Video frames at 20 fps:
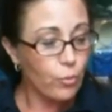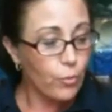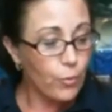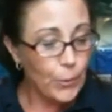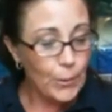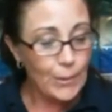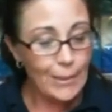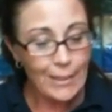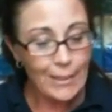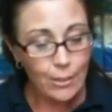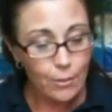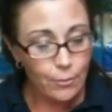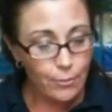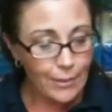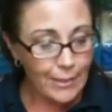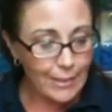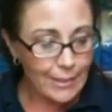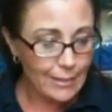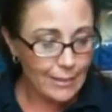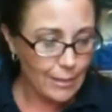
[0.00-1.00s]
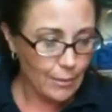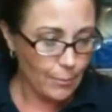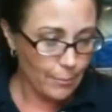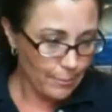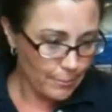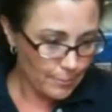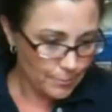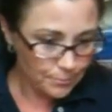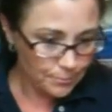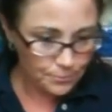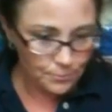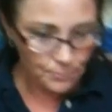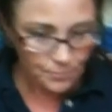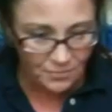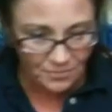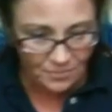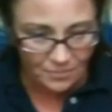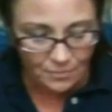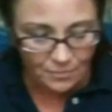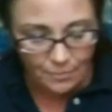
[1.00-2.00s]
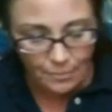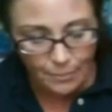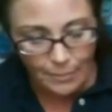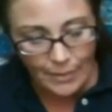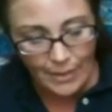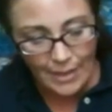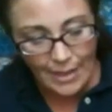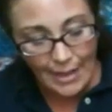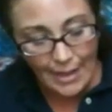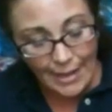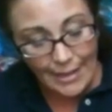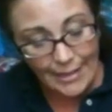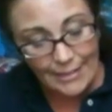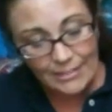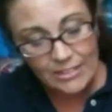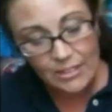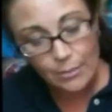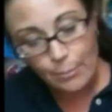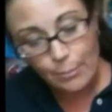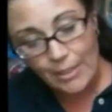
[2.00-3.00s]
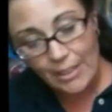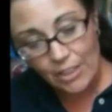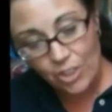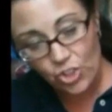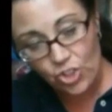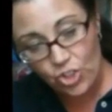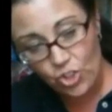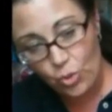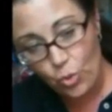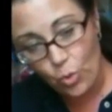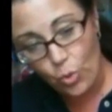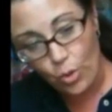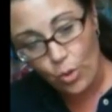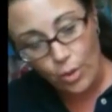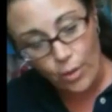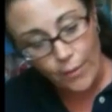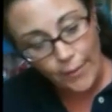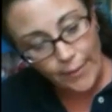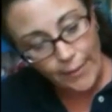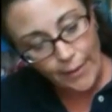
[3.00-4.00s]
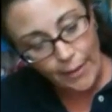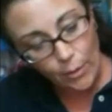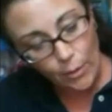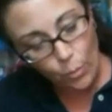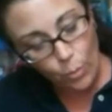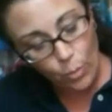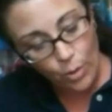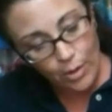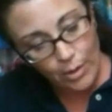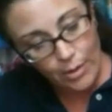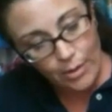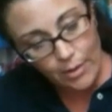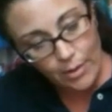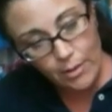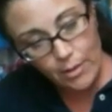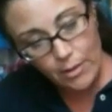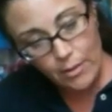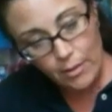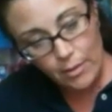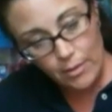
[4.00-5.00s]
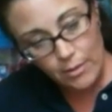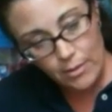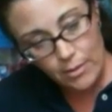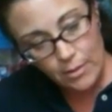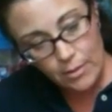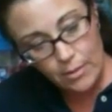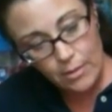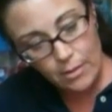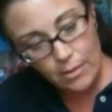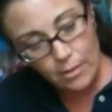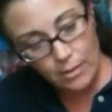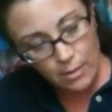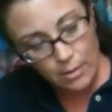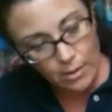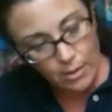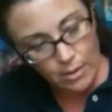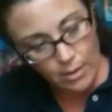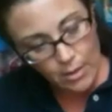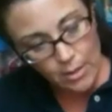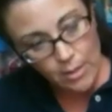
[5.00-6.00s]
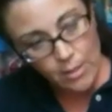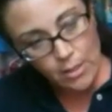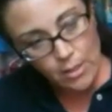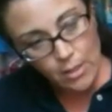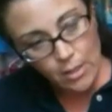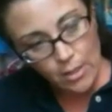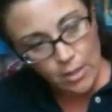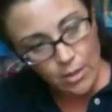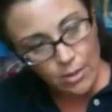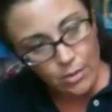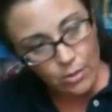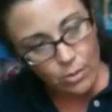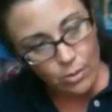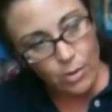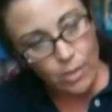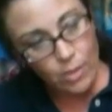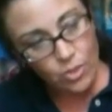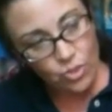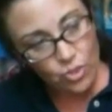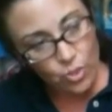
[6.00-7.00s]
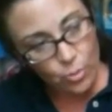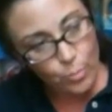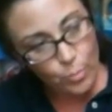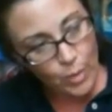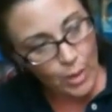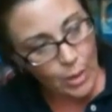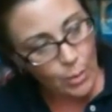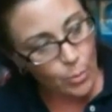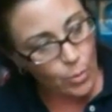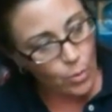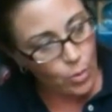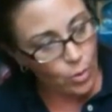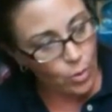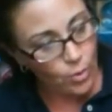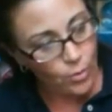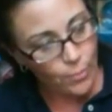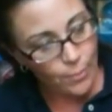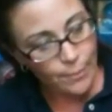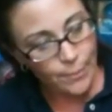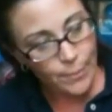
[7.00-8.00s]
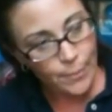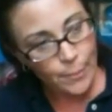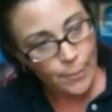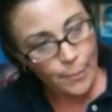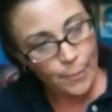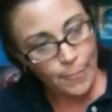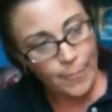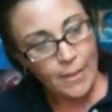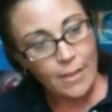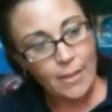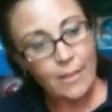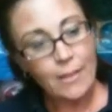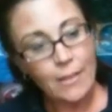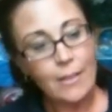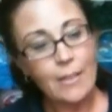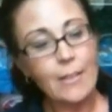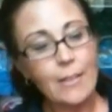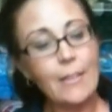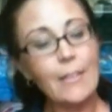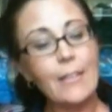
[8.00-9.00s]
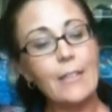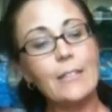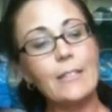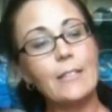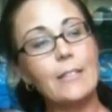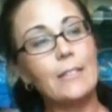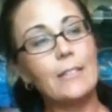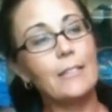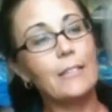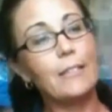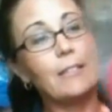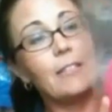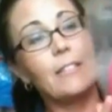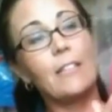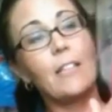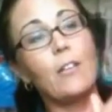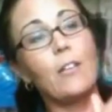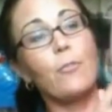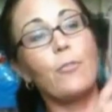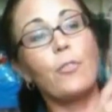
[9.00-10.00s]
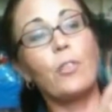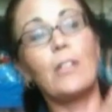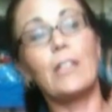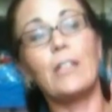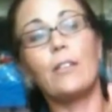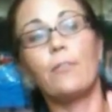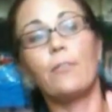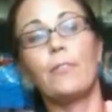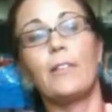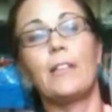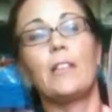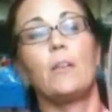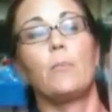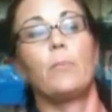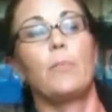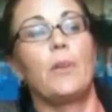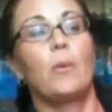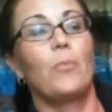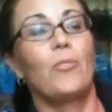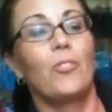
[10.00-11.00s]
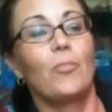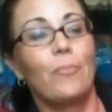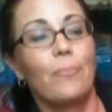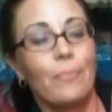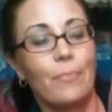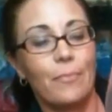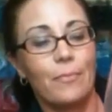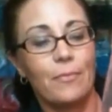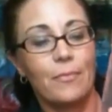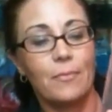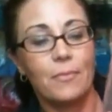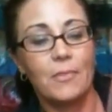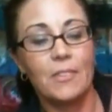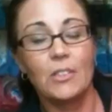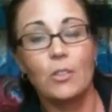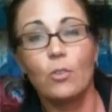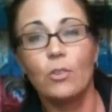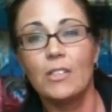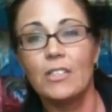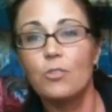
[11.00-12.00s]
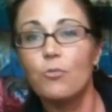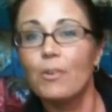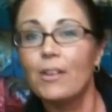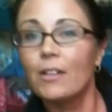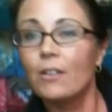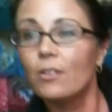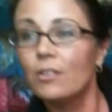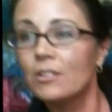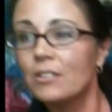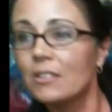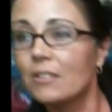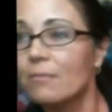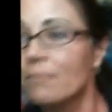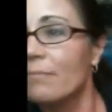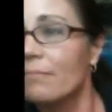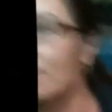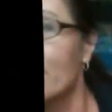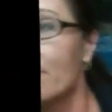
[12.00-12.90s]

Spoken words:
to fully inflate them and to make sure that once you get your bubble, this is not a fully inflated bubble. See all these wrinkles?